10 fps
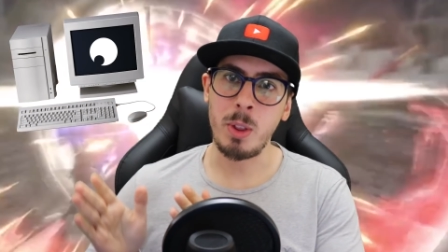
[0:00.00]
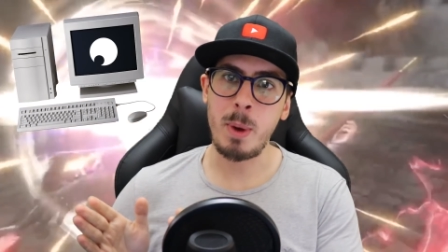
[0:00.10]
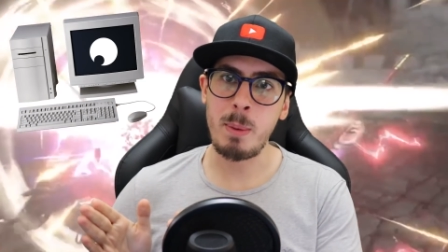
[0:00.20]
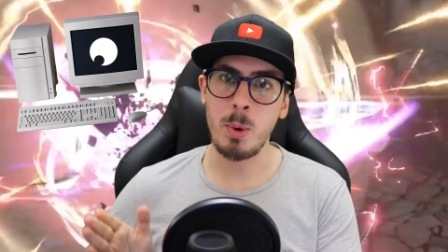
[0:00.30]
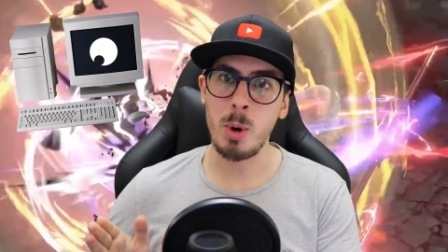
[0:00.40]
got
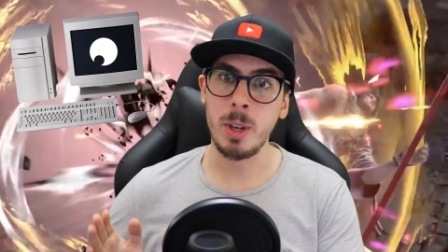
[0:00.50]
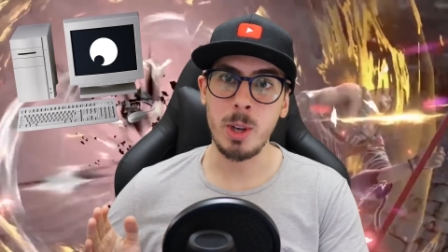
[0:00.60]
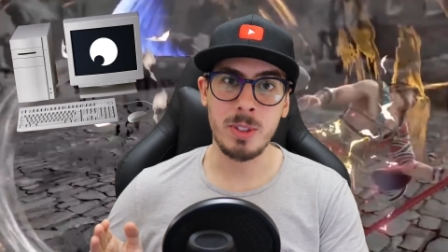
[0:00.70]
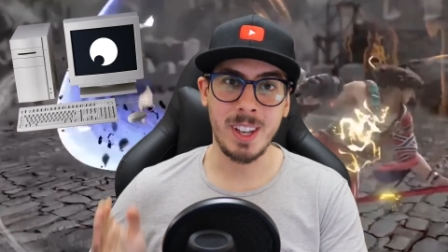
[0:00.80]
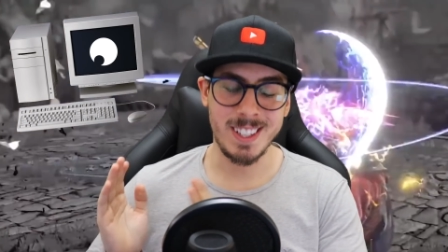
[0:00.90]
the people who are
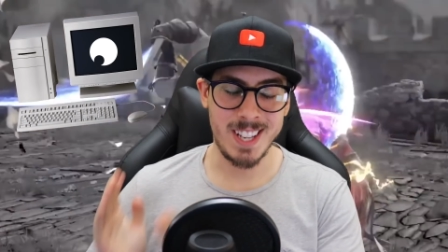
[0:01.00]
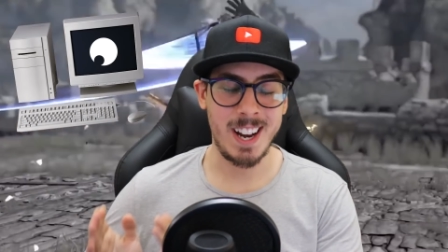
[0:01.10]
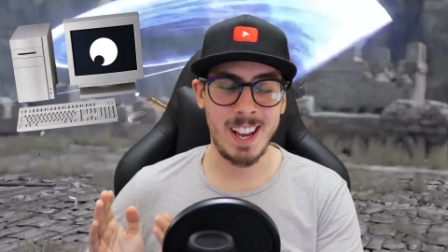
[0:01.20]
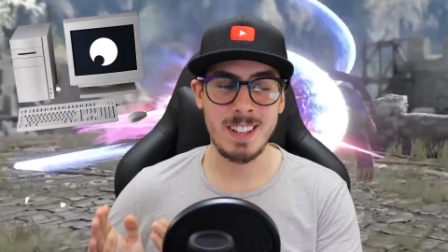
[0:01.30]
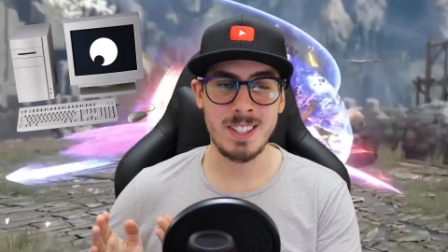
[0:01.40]
using a
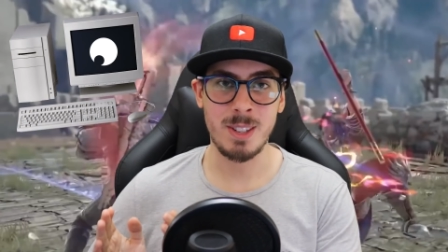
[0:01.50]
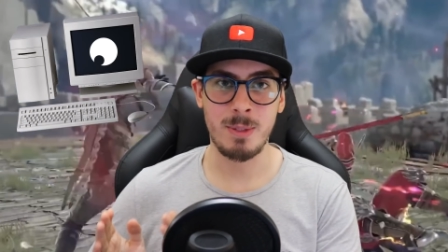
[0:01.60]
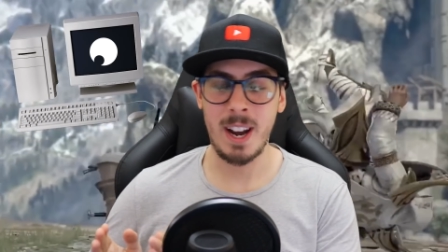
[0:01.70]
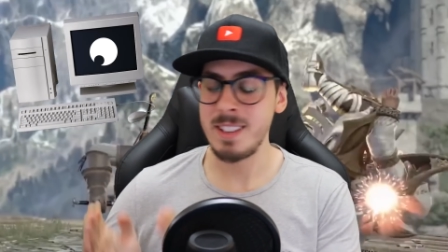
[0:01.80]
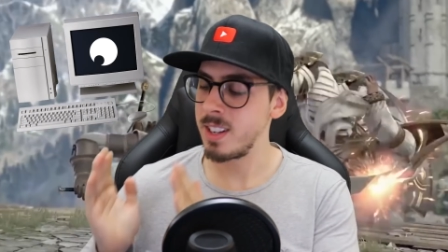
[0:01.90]
dedicated
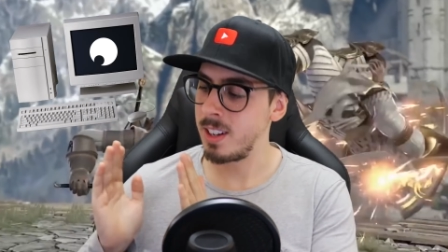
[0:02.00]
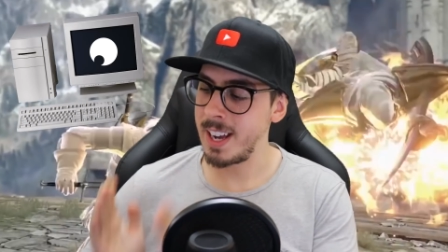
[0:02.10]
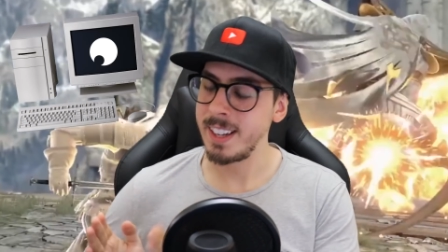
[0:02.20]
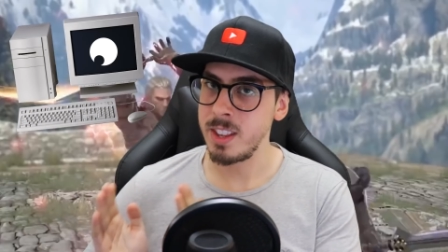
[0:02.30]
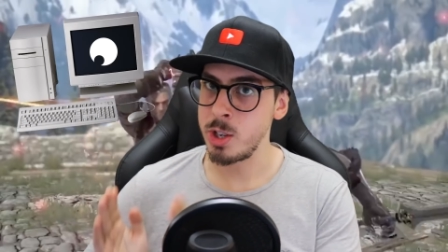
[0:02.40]
device
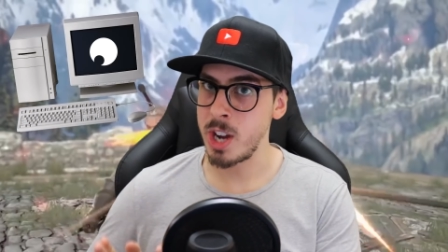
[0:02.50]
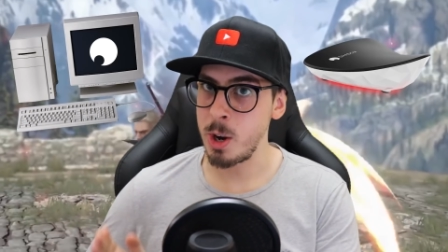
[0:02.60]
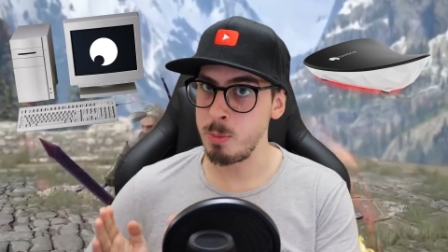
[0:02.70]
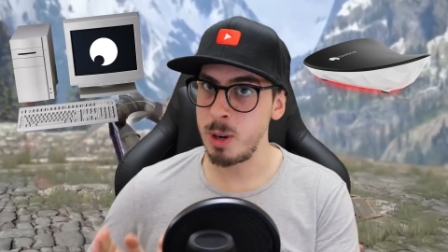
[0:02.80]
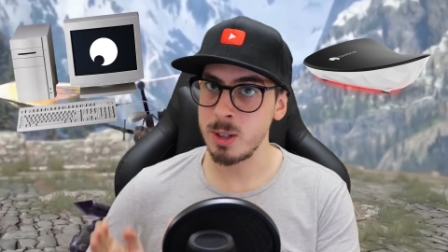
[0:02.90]
like the
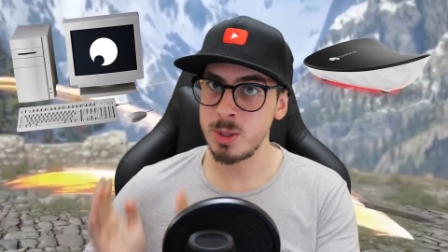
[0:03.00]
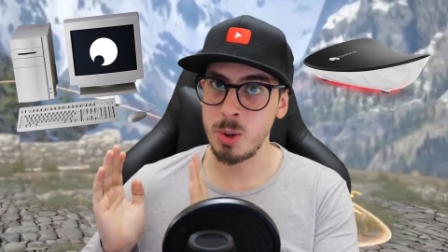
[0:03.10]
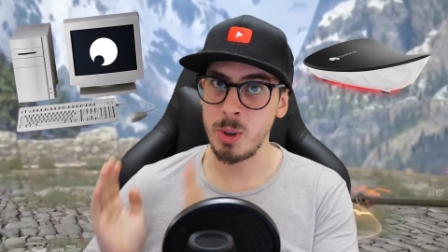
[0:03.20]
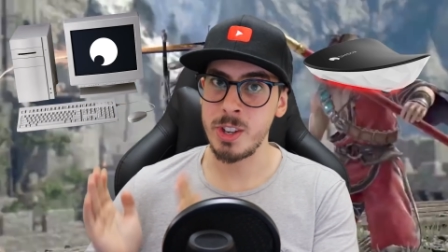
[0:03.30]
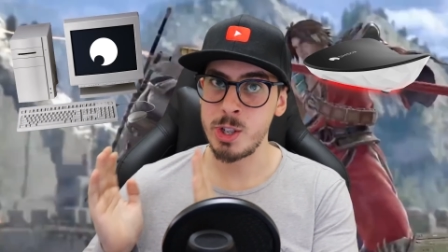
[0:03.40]
Shadow Box
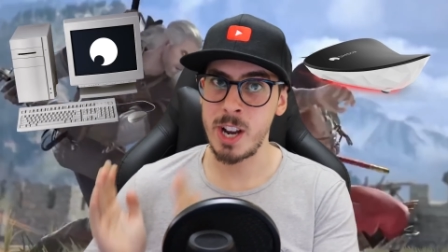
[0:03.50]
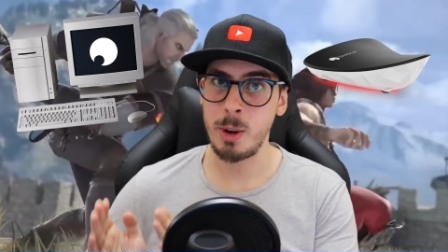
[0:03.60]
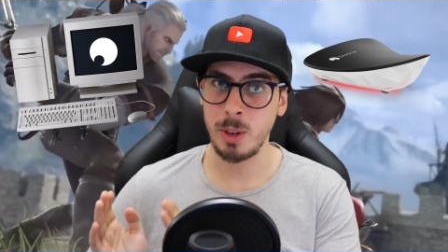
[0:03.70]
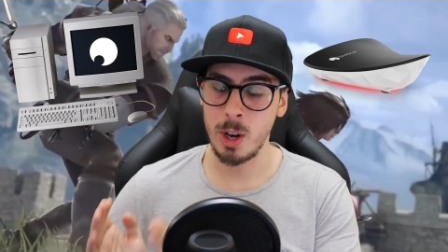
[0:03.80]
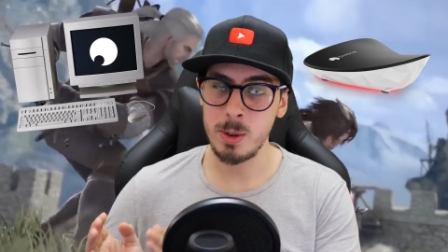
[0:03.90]
or the Shadow